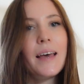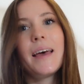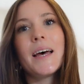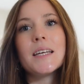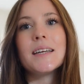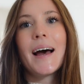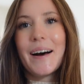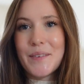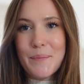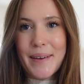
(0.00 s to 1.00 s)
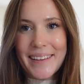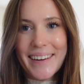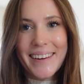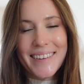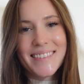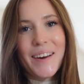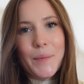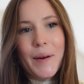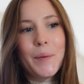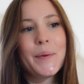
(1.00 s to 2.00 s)
and have it be like a
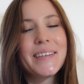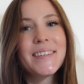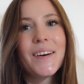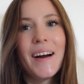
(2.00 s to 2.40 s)
sentimental piece in our